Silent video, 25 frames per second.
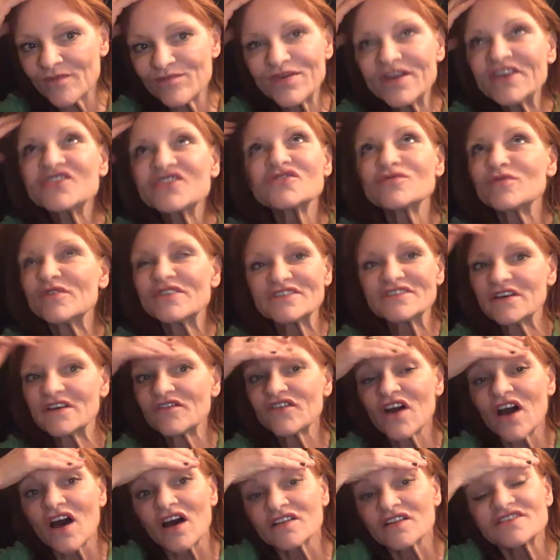pinch myself
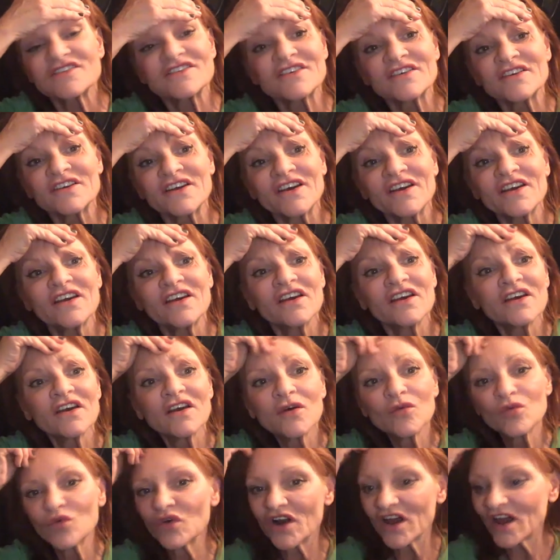constantly
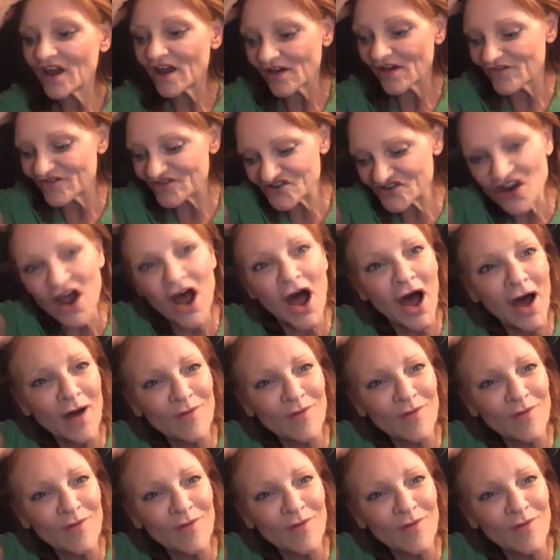when I have a job.